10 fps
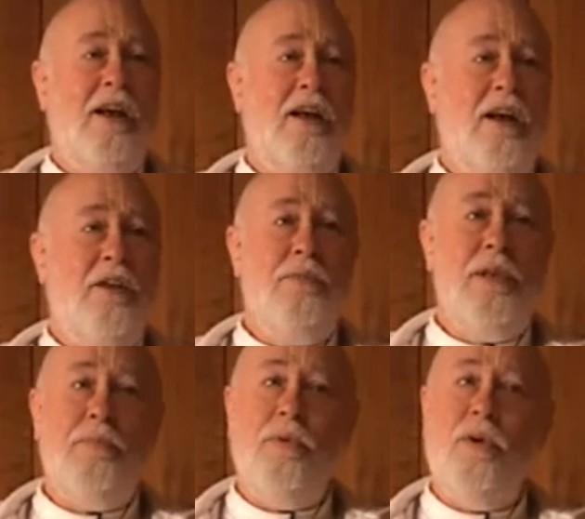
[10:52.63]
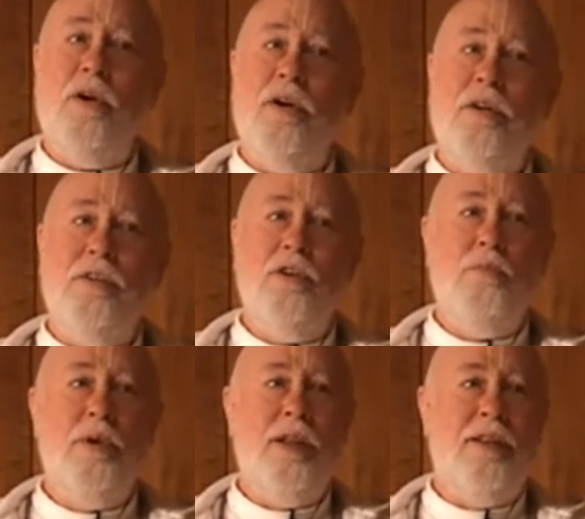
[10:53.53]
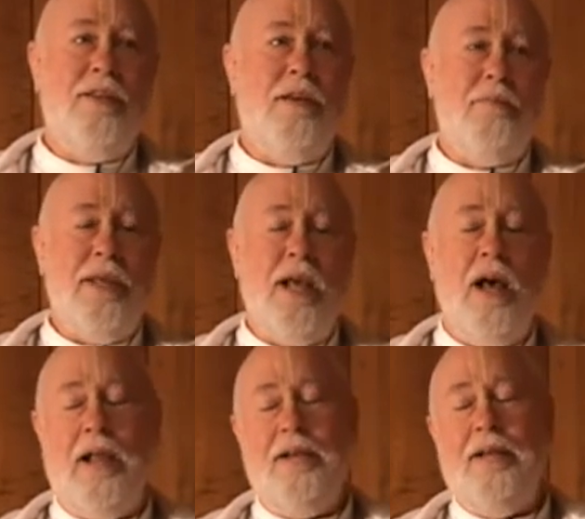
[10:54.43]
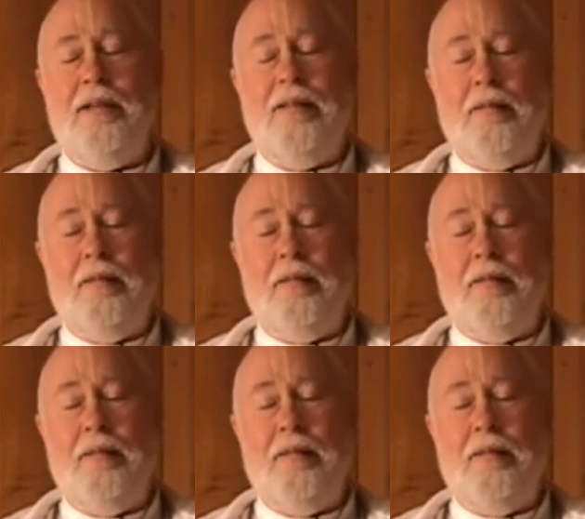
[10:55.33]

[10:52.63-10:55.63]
Other people are a little bit behind.